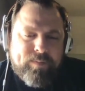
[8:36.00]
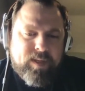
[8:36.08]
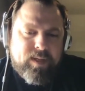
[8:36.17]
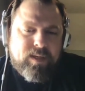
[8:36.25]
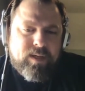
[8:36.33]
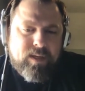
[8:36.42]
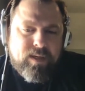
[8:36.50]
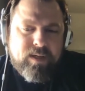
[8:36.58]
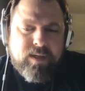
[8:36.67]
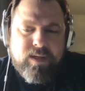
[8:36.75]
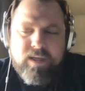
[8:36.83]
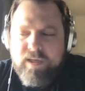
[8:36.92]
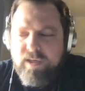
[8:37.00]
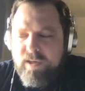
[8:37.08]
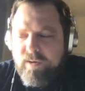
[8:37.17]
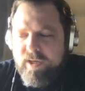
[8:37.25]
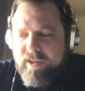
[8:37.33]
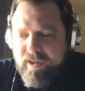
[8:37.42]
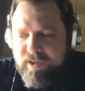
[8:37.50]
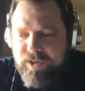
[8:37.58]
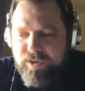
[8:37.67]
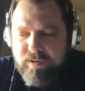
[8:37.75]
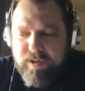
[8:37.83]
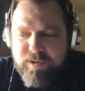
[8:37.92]
go. You know, I think it
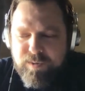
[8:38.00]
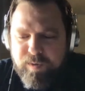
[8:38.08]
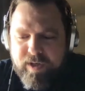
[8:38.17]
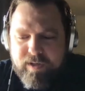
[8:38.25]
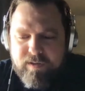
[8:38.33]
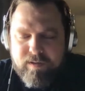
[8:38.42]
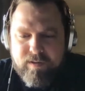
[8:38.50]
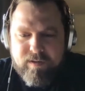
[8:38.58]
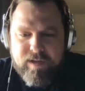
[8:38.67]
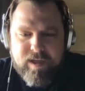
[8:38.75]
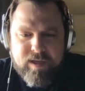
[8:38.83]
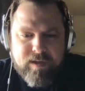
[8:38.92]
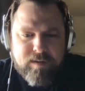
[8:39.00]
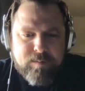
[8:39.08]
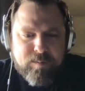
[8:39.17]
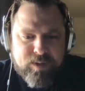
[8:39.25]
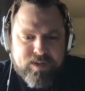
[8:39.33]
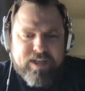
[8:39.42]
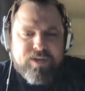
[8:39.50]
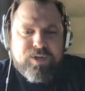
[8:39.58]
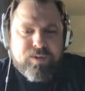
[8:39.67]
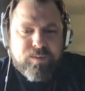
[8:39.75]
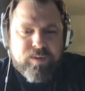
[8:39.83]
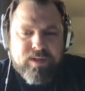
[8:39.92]
showed us what the
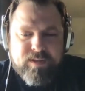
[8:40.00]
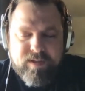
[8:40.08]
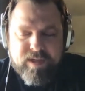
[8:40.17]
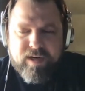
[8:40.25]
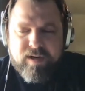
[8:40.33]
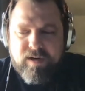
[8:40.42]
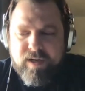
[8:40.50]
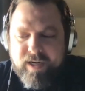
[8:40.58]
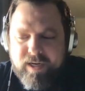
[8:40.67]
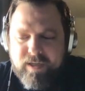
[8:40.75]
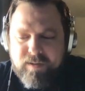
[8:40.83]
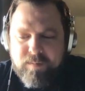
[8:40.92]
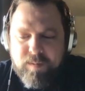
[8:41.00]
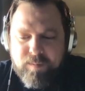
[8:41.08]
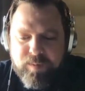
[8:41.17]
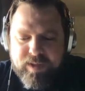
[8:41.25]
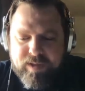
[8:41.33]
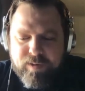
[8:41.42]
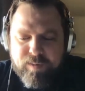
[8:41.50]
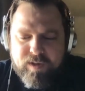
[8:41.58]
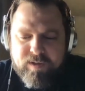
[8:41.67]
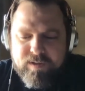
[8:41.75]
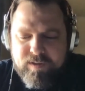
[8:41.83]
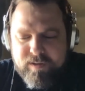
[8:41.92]
potential was there. Um, but there
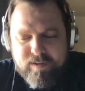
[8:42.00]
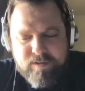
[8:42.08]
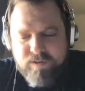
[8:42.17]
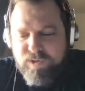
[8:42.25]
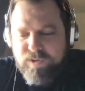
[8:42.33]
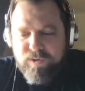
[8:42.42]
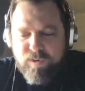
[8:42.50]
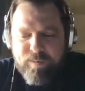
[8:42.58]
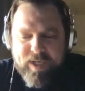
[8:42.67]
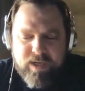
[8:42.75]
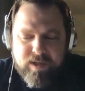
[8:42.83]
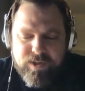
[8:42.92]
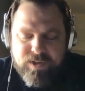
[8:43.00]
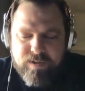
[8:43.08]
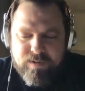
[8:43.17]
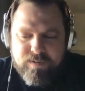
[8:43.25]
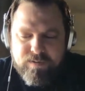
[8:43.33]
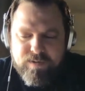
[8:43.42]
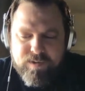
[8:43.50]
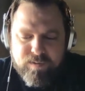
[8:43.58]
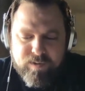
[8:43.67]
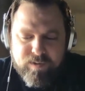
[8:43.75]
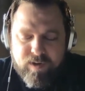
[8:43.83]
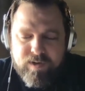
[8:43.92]
were so many issues,
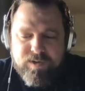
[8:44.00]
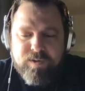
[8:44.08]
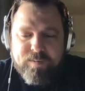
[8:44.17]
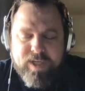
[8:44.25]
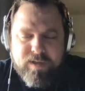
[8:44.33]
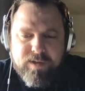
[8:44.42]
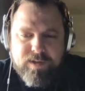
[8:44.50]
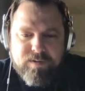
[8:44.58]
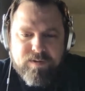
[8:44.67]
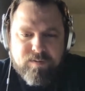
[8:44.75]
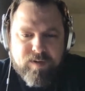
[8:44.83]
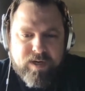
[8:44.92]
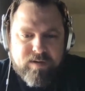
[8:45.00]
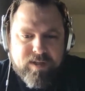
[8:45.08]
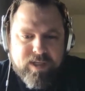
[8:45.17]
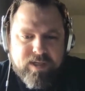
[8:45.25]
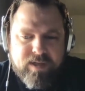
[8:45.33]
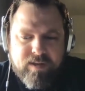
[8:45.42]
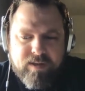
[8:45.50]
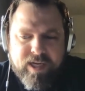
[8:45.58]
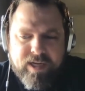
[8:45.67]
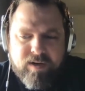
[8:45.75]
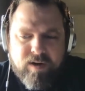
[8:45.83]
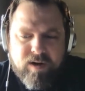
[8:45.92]
or there are so many issues around it
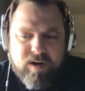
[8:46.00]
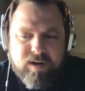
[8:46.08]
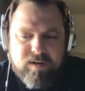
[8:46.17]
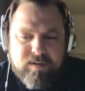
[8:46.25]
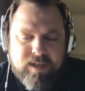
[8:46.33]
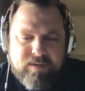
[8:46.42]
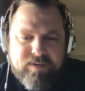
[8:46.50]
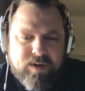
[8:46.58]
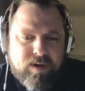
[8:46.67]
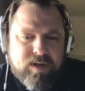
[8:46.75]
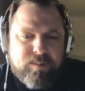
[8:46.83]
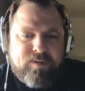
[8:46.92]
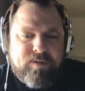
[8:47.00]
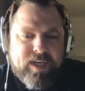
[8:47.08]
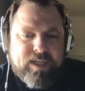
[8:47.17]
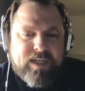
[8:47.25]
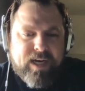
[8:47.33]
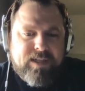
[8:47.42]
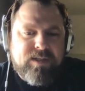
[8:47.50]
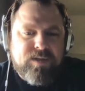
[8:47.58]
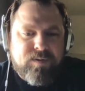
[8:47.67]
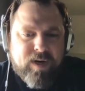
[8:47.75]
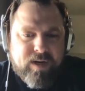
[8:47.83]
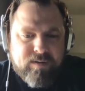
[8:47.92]
that are even hard to provide
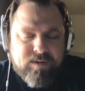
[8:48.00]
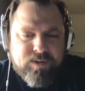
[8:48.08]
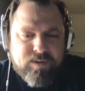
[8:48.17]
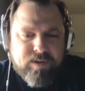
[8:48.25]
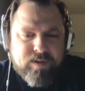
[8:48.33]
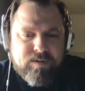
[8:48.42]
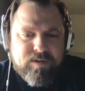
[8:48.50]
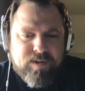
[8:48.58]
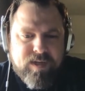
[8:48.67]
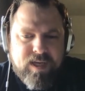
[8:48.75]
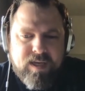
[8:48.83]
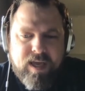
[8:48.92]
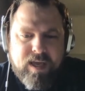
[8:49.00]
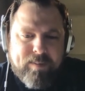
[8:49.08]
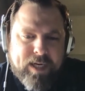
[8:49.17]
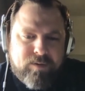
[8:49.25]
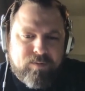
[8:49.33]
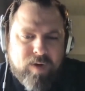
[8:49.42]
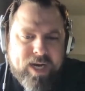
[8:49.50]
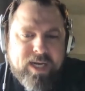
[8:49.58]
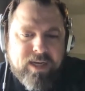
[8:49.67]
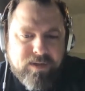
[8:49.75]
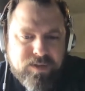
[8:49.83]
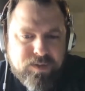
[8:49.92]
guidance around. So there's the am I
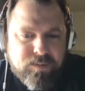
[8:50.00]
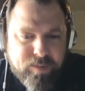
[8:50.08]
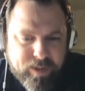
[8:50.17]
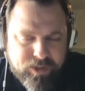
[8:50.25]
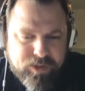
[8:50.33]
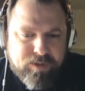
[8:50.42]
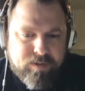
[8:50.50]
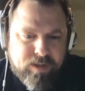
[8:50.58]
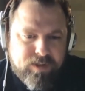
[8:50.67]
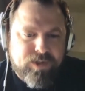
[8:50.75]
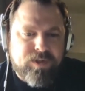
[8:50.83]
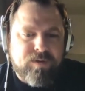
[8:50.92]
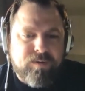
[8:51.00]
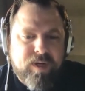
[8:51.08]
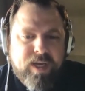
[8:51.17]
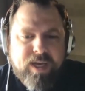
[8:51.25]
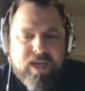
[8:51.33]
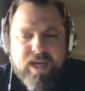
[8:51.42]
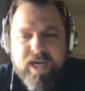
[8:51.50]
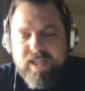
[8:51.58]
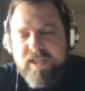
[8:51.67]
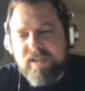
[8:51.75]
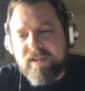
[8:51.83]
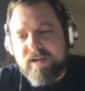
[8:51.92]
writing too much issue, and
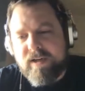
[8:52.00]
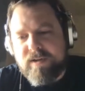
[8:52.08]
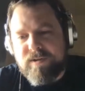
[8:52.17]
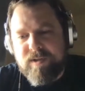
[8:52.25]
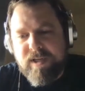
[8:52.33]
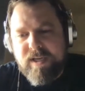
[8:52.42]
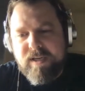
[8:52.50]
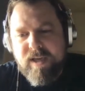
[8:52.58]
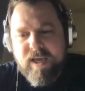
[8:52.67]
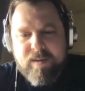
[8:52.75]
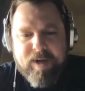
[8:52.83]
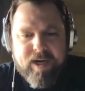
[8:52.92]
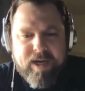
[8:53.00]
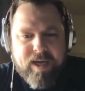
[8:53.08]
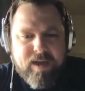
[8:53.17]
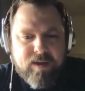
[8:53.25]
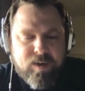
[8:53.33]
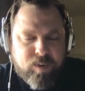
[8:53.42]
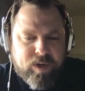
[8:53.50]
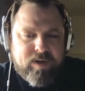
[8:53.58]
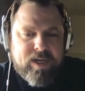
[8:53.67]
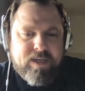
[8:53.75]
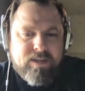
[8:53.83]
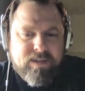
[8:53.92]
then there's the am I
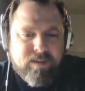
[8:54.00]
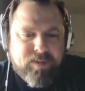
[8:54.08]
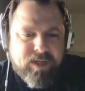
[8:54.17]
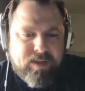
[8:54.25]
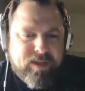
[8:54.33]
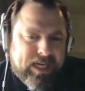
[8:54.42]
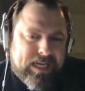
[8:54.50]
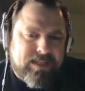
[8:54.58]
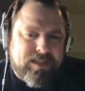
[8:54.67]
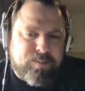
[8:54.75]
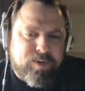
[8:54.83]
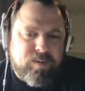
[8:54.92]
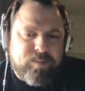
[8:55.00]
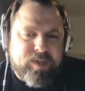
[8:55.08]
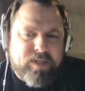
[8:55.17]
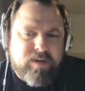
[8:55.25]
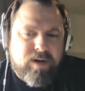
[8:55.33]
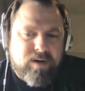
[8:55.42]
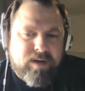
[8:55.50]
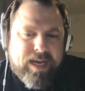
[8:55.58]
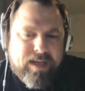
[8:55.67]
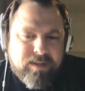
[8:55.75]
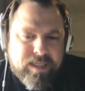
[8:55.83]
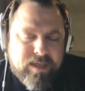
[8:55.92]
querying something that has an appropriate
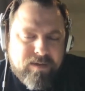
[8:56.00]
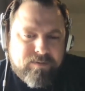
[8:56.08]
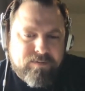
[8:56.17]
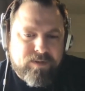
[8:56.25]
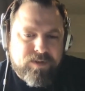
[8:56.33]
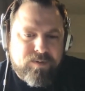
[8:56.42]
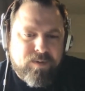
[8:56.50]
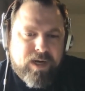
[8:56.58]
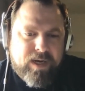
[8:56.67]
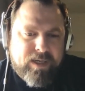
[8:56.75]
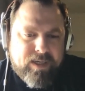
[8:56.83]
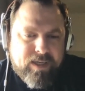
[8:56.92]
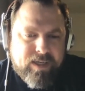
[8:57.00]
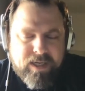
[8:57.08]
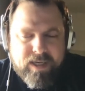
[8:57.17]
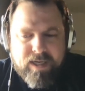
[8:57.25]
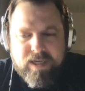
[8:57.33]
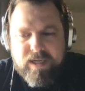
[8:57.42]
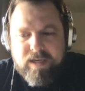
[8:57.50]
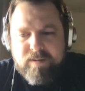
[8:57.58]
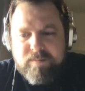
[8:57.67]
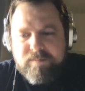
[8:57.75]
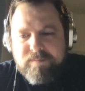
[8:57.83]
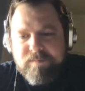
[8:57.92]
cardinality for two i.
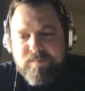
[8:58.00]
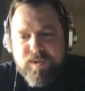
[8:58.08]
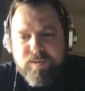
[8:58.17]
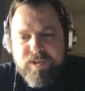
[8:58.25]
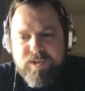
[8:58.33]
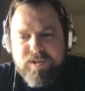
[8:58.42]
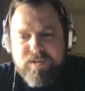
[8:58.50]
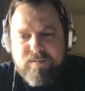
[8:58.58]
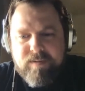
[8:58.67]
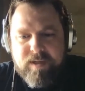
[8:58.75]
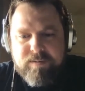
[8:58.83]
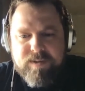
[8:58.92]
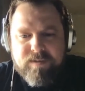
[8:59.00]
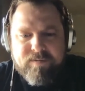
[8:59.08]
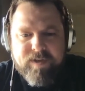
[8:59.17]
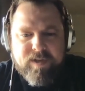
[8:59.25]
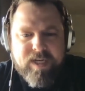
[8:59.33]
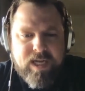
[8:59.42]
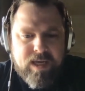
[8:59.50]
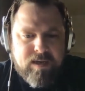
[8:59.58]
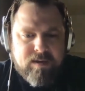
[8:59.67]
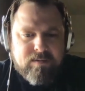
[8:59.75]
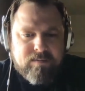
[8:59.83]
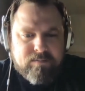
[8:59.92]
Um, so it's just it was a
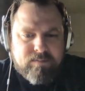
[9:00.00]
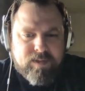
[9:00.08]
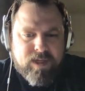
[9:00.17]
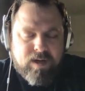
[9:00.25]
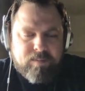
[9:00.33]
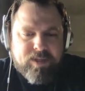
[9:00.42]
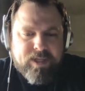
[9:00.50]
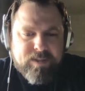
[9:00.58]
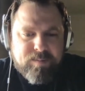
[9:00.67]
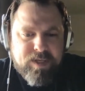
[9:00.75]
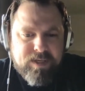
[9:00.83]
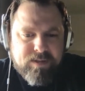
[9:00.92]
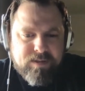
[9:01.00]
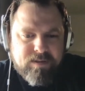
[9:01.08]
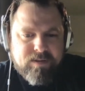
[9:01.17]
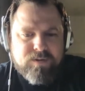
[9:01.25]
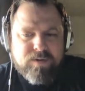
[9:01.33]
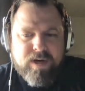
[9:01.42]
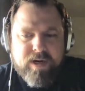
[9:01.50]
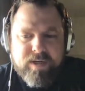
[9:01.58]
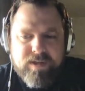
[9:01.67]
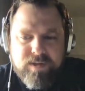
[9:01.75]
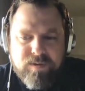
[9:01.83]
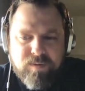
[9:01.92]
very complex beast to try
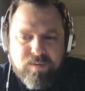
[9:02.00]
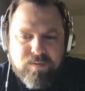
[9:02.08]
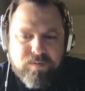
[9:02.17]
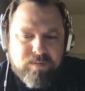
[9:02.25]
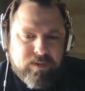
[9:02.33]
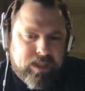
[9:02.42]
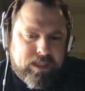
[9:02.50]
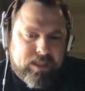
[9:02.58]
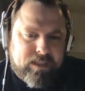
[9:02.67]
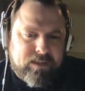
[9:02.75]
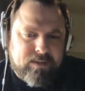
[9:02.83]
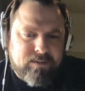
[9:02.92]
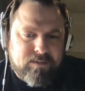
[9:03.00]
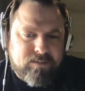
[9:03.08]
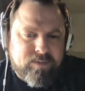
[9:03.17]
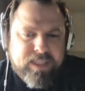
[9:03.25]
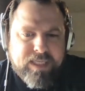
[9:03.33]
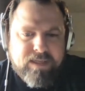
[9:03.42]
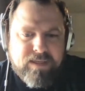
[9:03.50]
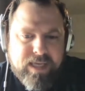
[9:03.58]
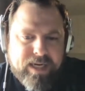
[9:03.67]
to. Uh, really get